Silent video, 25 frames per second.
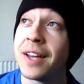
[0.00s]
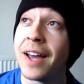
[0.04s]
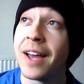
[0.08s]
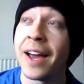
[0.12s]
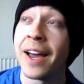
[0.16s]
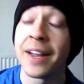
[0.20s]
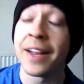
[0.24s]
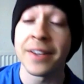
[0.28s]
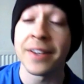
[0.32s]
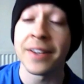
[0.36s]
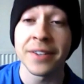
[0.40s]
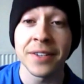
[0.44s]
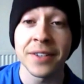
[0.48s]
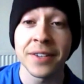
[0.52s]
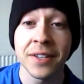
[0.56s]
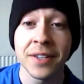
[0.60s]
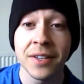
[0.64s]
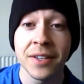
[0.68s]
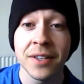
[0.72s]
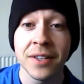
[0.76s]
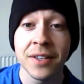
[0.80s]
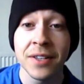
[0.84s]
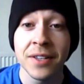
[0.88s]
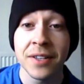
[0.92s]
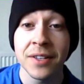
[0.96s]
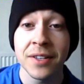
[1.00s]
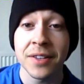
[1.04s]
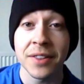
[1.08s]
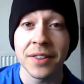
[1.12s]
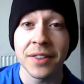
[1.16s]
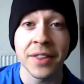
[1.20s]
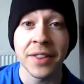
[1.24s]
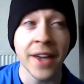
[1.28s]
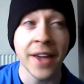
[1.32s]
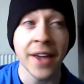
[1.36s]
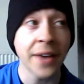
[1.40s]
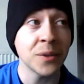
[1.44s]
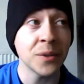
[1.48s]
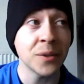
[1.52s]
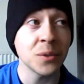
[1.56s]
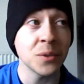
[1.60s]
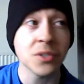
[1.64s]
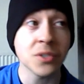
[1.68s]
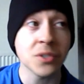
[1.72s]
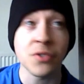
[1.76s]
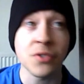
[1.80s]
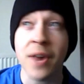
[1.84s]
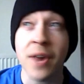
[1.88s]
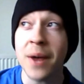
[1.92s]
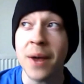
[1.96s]
and the
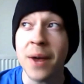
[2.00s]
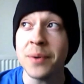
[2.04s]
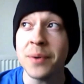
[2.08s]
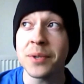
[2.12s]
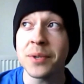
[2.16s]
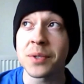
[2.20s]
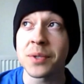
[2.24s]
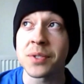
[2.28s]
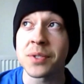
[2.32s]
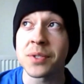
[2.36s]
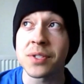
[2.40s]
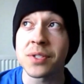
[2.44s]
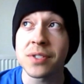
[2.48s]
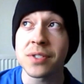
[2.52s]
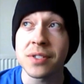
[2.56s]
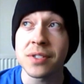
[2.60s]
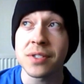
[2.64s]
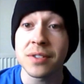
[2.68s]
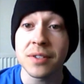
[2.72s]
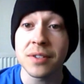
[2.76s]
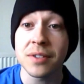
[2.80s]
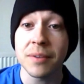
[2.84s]
adults around us